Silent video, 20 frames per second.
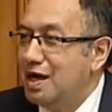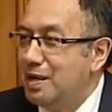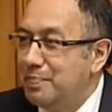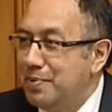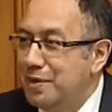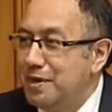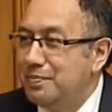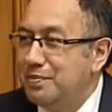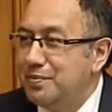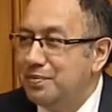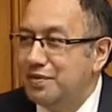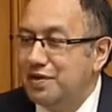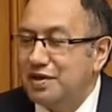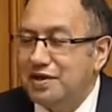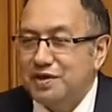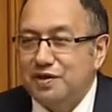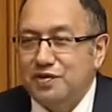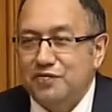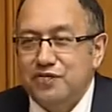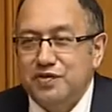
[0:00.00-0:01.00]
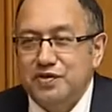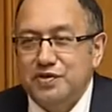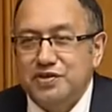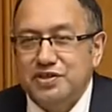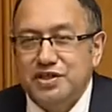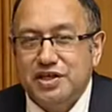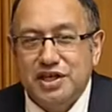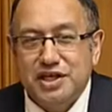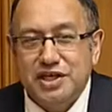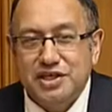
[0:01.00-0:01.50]
people in the
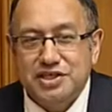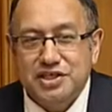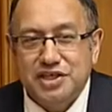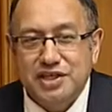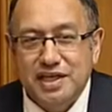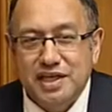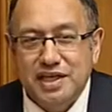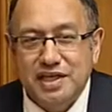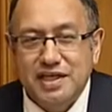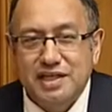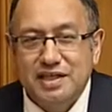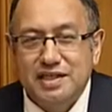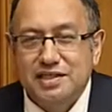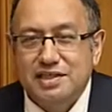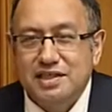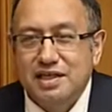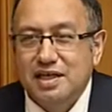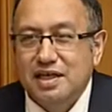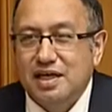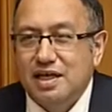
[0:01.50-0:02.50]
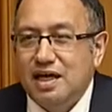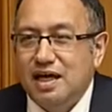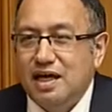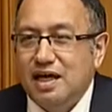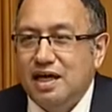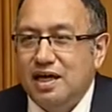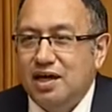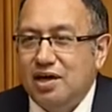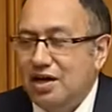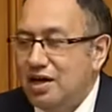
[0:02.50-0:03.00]
future, engineers,
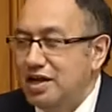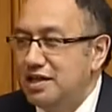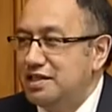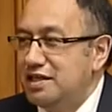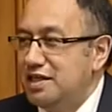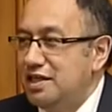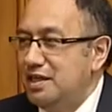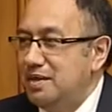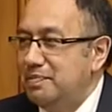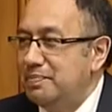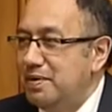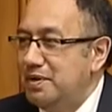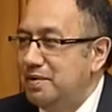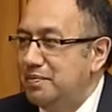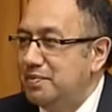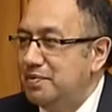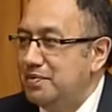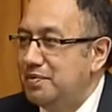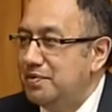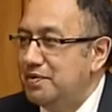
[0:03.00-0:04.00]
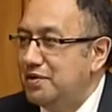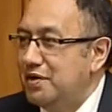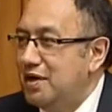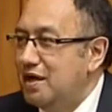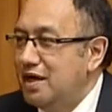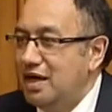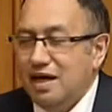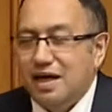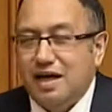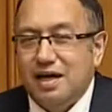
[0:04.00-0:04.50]
IT people,
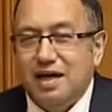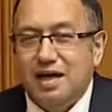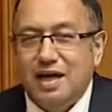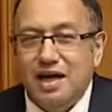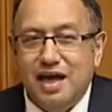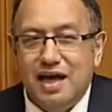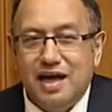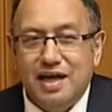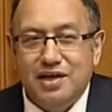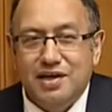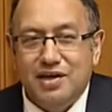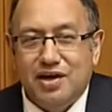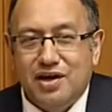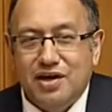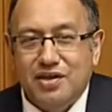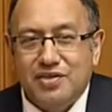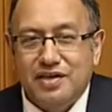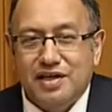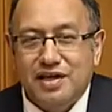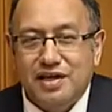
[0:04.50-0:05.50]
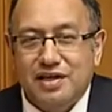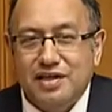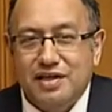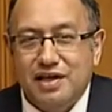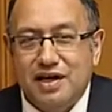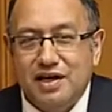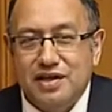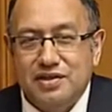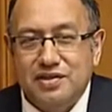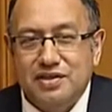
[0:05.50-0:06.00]
and I think
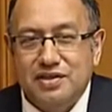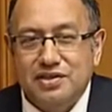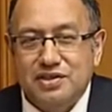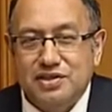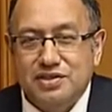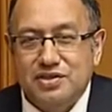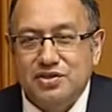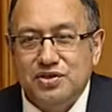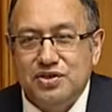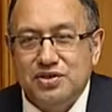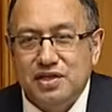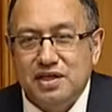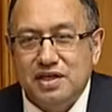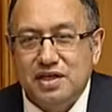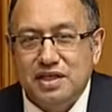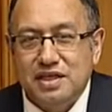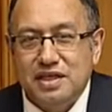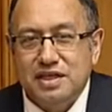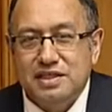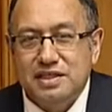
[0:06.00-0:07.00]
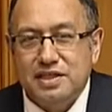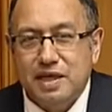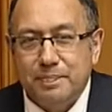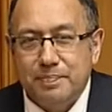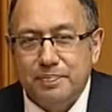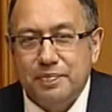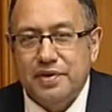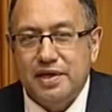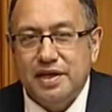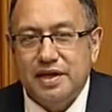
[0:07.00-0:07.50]
this is certainly
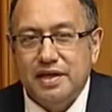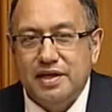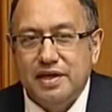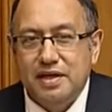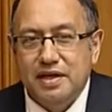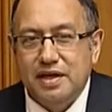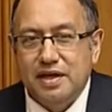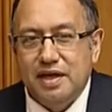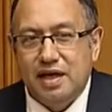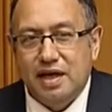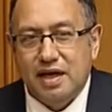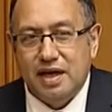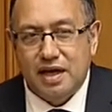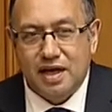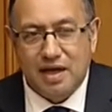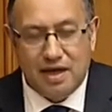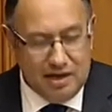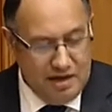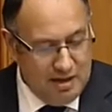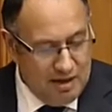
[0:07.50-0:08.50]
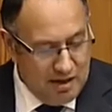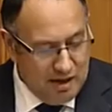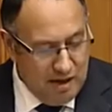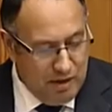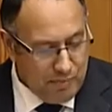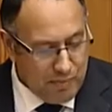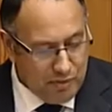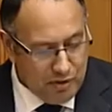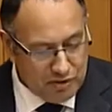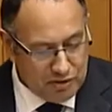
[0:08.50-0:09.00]
something, a
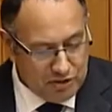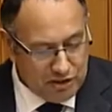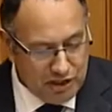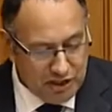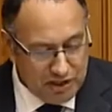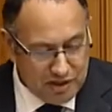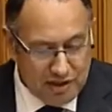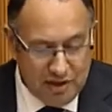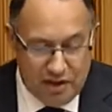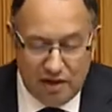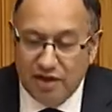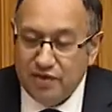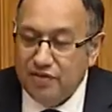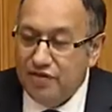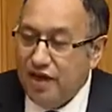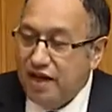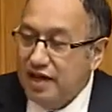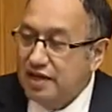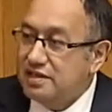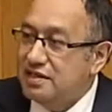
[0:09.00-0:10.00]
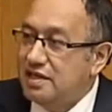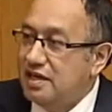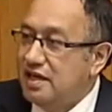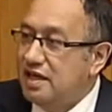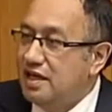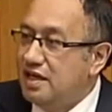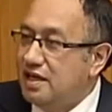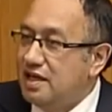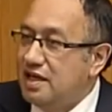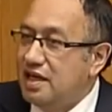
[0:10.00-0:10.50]
project that
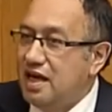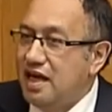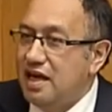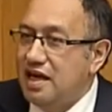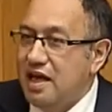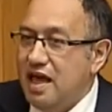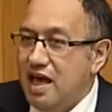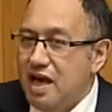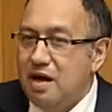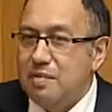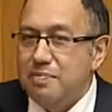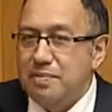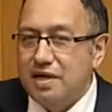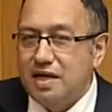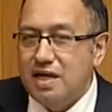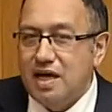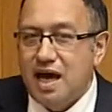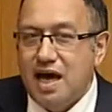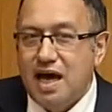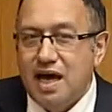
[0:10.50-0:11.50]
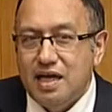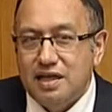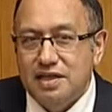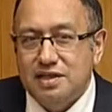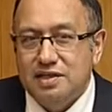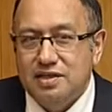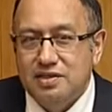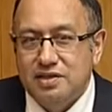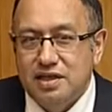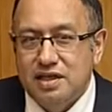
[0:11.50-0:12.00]
uh, can help
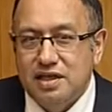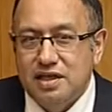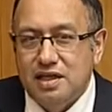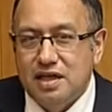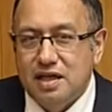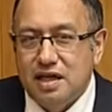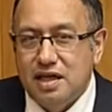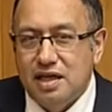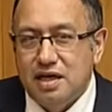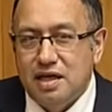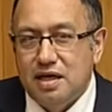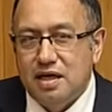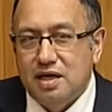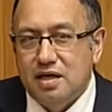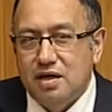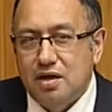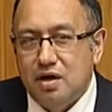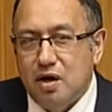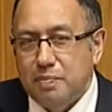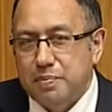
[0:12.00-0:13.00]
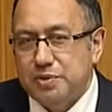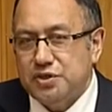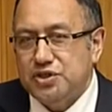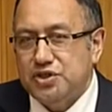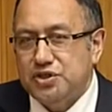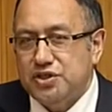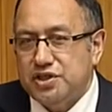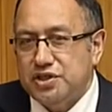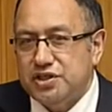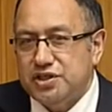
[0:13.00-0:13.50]
enhance the uh,
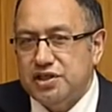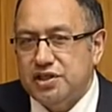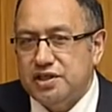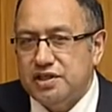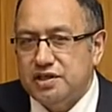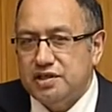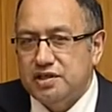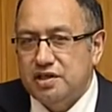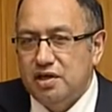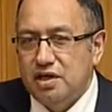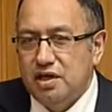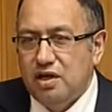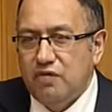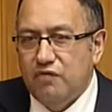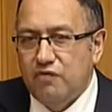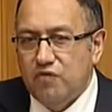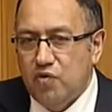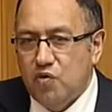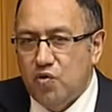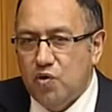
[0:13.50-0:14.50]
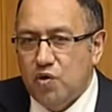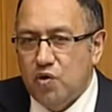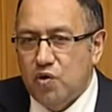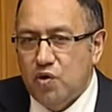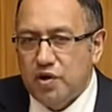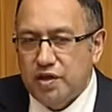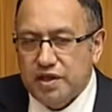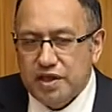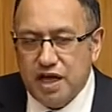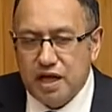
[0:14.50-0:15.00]
opportunities
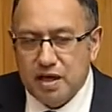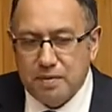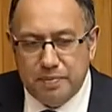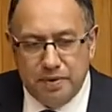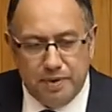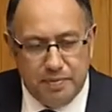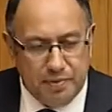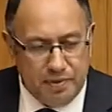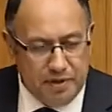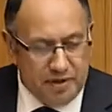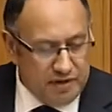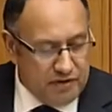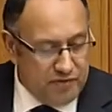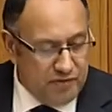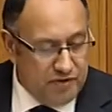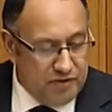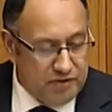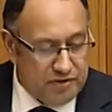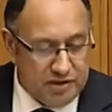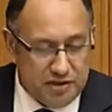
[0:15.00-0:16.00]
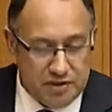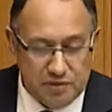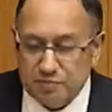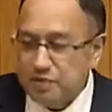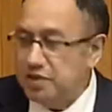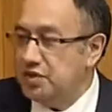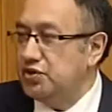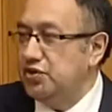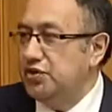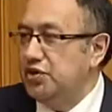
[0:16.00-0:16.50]
for young people in the future. And we
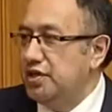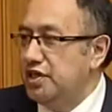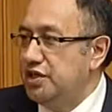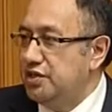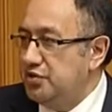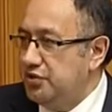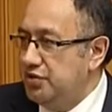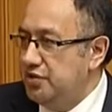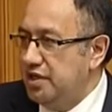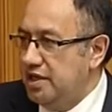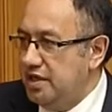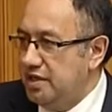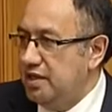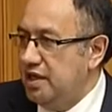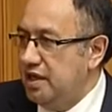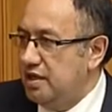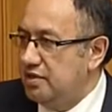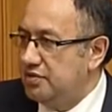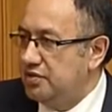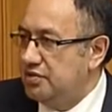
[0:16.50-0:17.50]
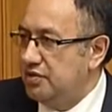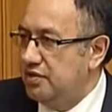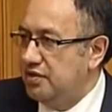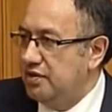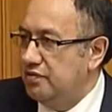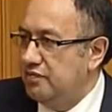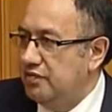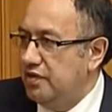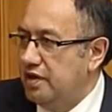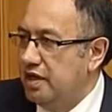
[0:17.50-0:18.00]
certainly do need that, sir,
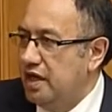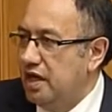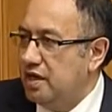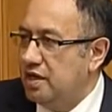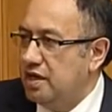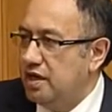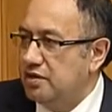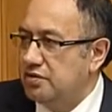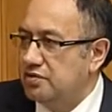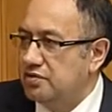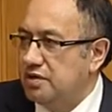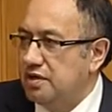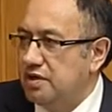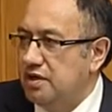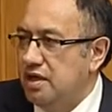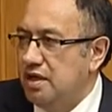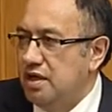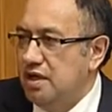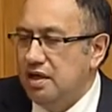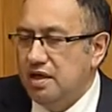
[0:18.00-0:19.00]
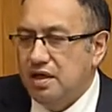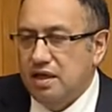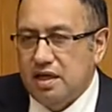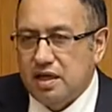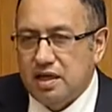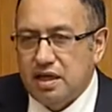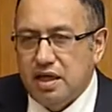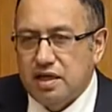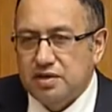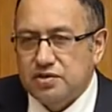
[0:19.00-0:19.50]
in our country a
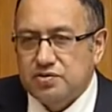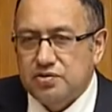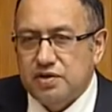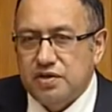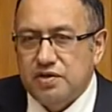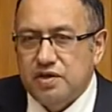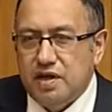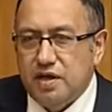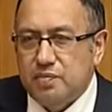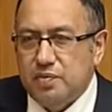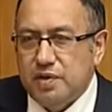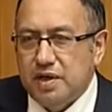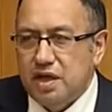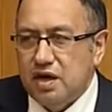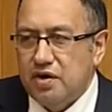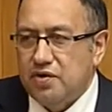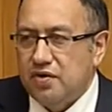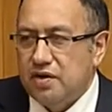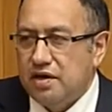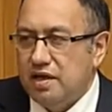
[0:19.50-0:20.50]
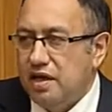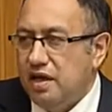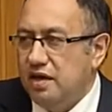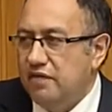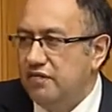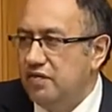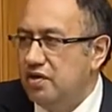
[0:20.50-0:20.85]
country that we currently have